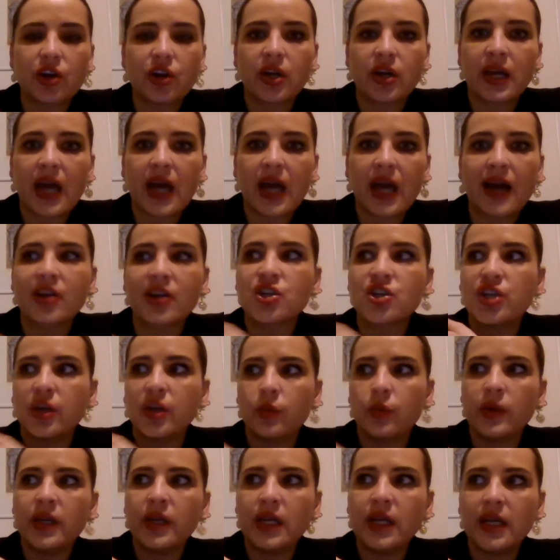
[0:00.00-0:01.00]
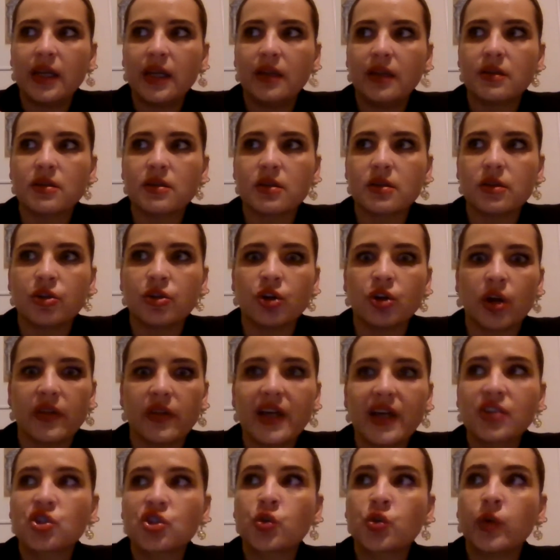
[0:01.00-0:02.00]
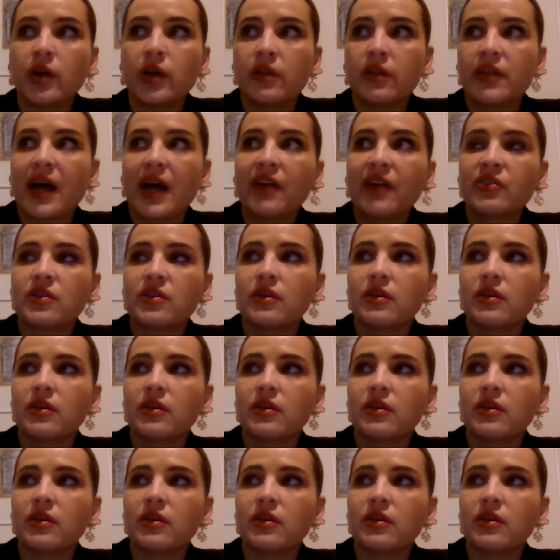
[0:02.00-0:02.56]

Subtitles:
okay, actually we need that soil that